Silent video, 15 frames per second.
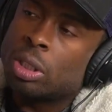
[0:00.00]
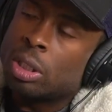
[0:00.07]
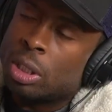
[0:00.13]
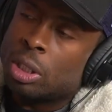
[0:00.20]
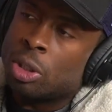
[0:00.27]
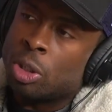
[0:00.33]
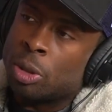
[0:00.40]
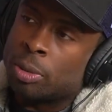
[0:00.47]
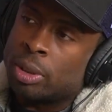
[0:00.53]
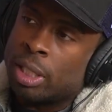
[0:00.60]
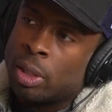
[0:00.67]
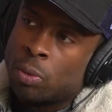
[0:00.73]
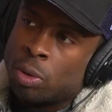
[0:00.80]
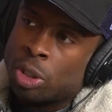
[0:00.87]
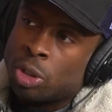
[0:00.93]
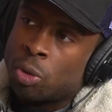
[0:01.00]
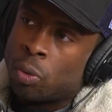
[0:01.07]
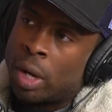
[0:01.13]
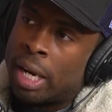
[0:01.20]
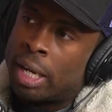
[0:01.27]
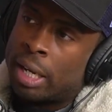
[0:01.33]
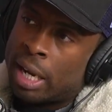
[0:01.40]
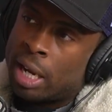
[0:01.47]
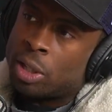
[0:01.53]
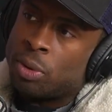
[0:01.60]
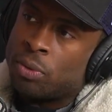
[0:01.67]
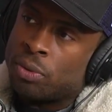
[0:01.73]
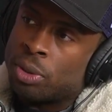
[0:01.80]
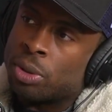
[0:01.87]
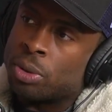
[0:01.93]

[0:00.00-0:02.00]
You know what I'm saying? What you write, how you feel.